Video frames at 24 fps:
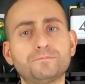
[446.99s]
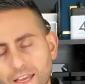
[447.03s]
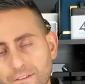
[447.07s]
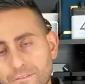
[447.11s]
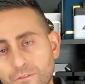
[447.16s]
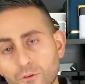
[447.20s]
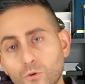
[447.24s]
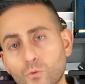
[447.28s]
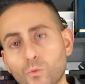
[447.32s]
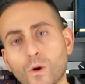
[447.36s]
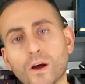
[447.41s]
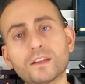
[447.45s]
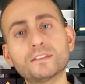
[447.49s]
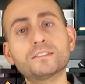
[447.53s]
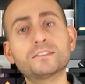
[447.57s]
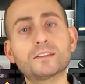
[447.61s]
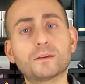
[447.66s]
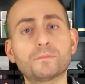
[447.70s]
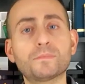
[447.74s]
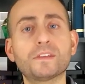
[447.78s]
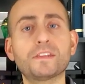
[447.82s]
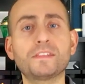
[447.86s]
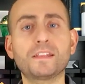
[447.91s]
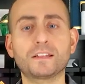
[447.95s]
If you want
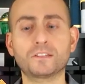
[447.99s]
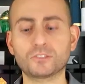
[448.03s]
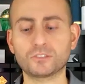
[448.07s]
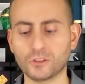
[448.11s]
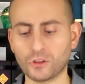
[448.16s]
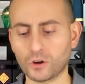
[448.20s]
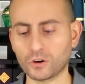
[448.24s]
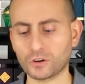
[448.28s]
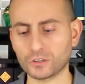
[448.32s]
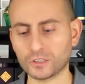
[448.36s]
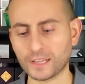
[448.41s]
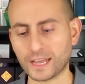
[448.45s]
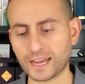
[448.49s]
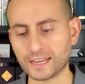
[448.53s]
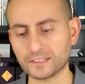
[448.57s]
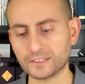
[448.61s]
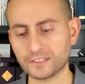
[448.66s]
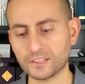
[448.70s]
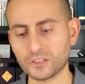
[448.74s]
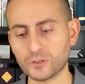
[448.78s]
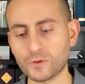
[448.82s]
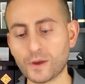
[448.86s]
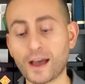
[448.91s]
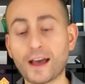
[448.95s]
something that's longer
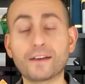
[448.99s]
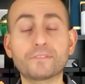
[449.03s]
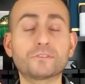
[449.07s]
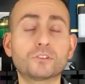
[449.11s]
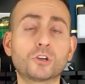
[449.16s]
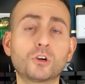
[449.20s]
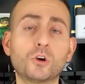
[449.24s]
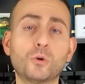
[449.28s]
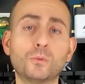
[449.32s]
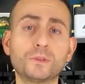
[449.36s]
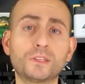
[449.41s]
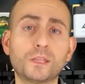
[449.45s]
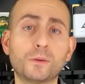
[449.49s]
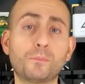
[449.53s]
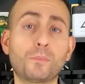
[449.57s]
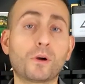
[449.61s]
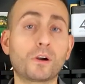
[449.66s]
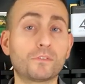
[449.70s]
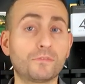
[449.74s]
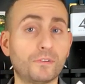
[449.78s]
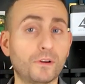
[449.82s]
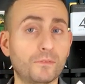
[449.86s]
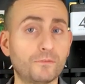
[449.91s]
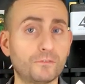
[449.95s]
lasting, you have to go with the
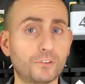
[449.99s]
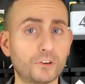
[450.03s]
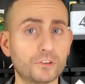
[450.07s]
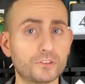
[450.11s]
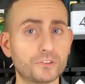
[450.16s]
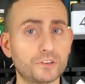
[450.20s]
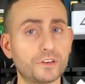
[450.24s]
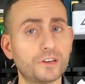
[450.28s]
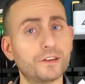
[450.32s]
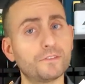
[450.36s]
Parfum version.